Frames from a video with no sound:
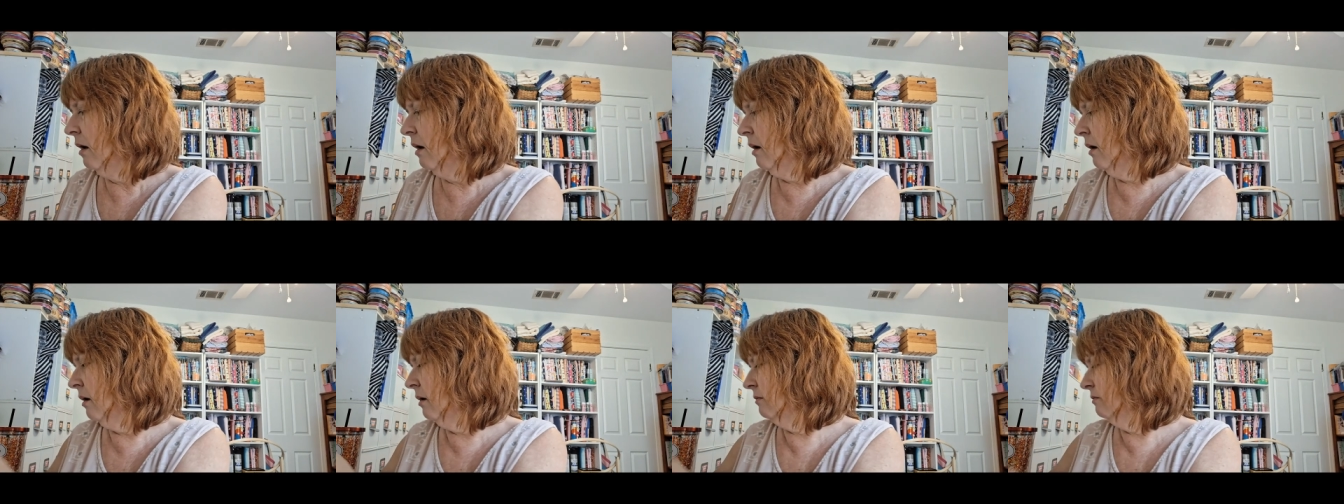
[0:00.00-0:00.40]

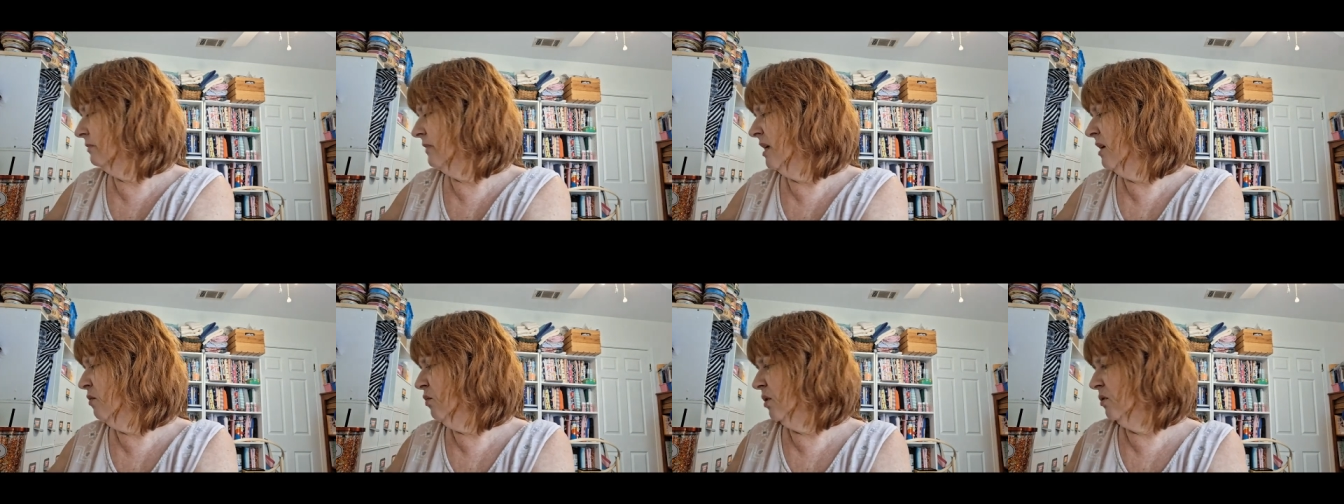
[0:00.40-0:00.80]

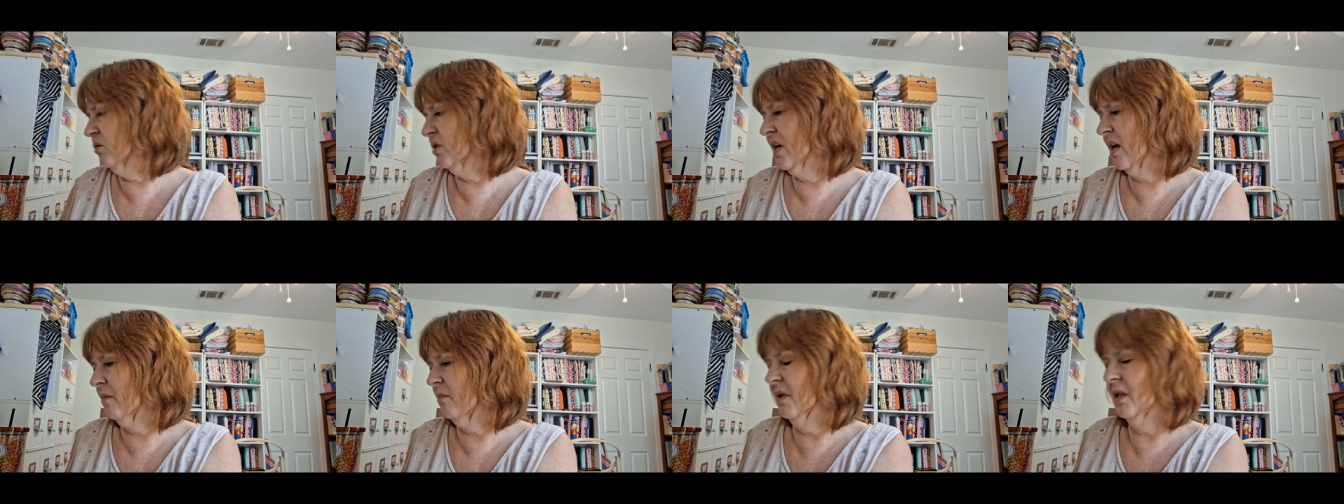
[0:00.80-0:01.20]
It won't
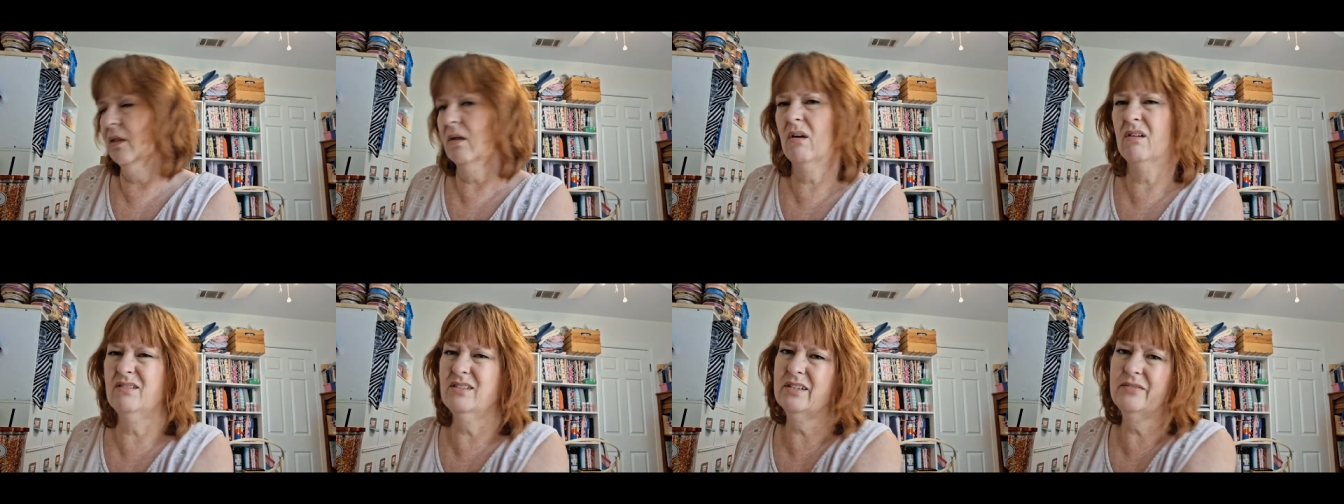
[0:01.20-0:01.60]
take me
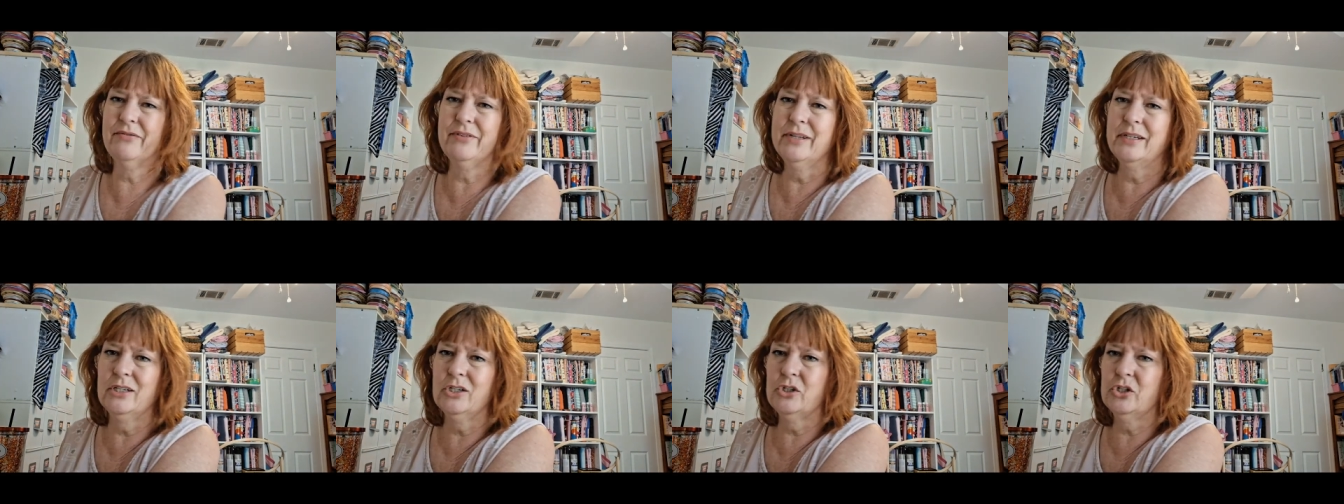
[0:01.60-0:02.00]
long to
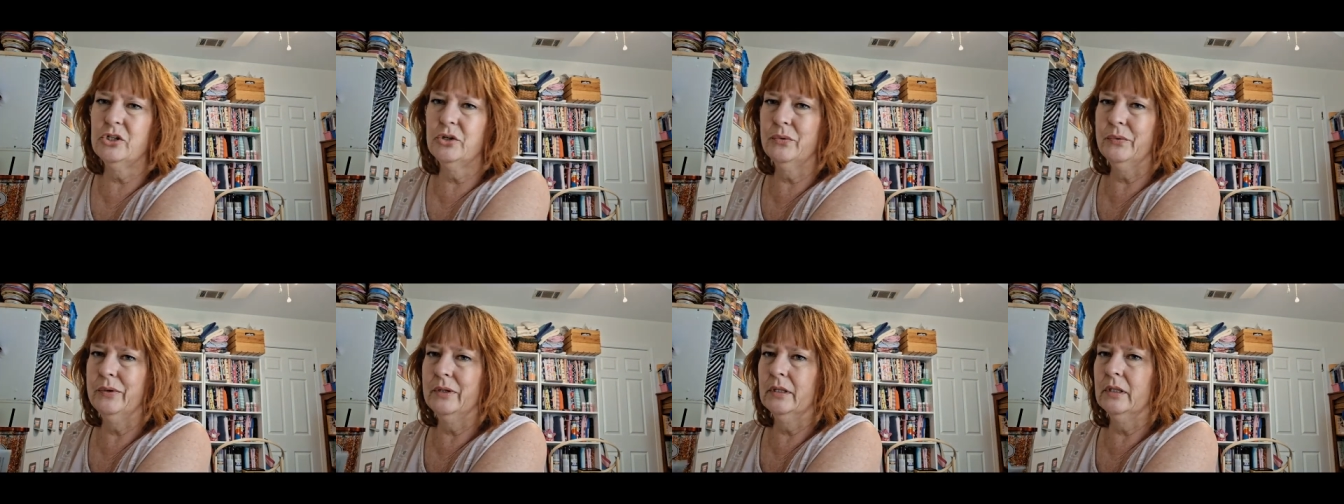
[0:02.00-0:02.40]
finish
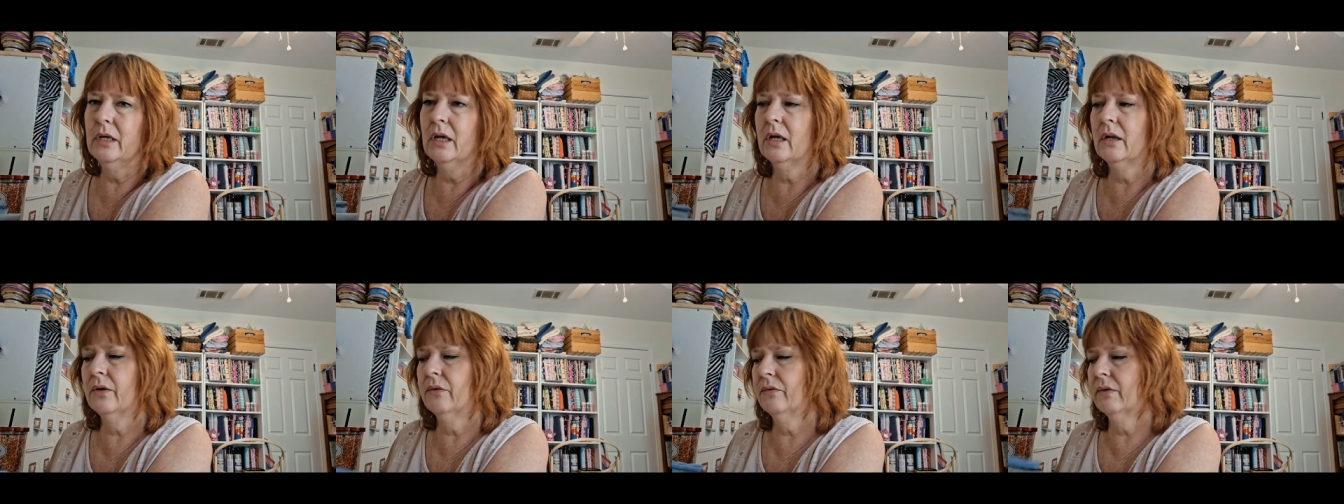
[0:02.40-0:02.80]
it,
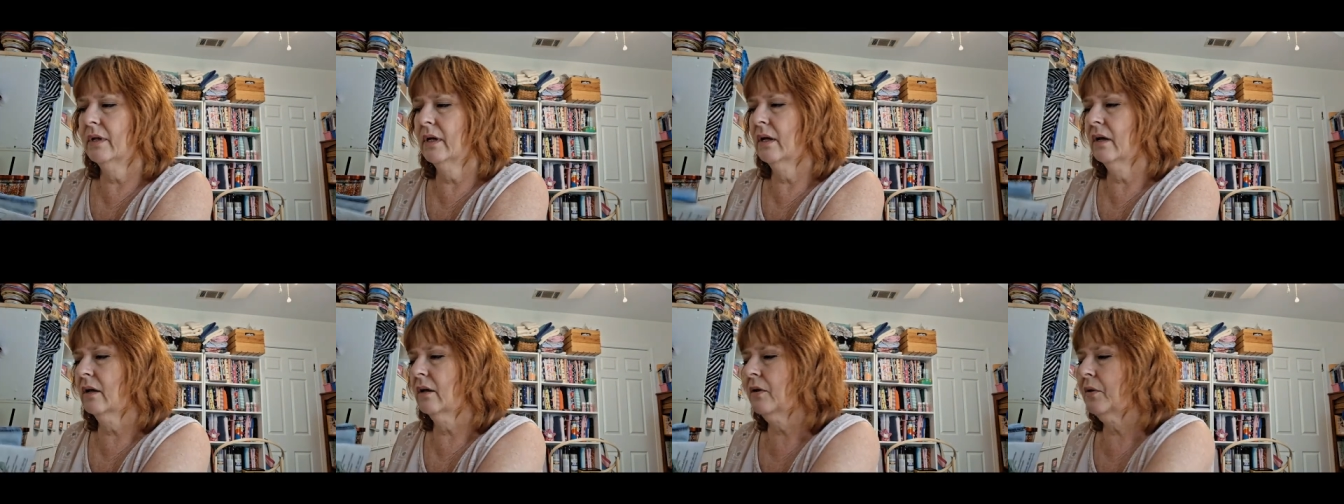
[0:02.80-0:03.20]
really, I don't
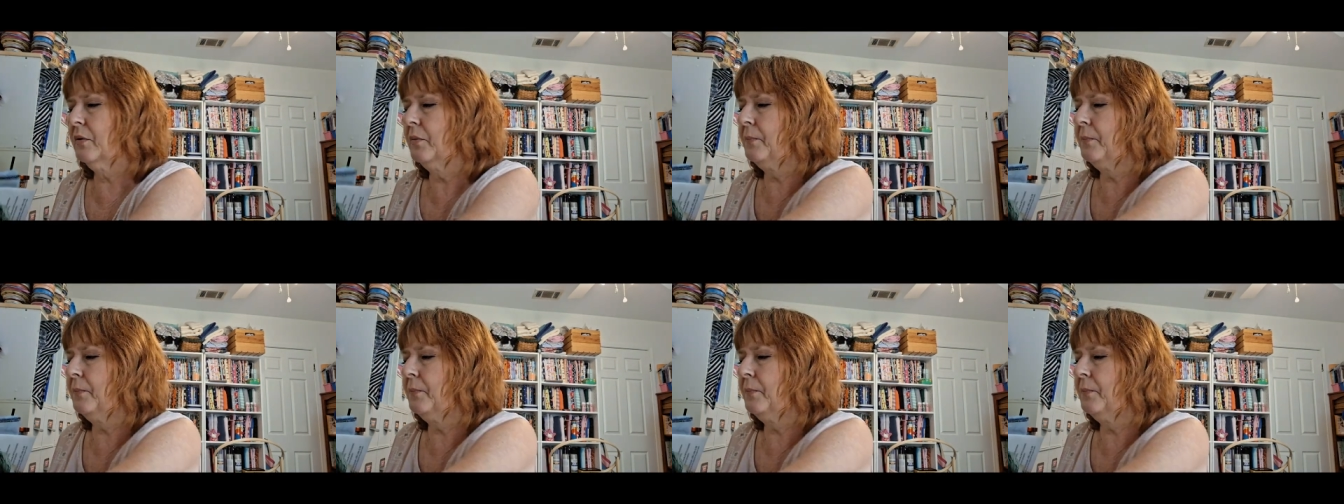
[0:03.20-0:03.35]
think.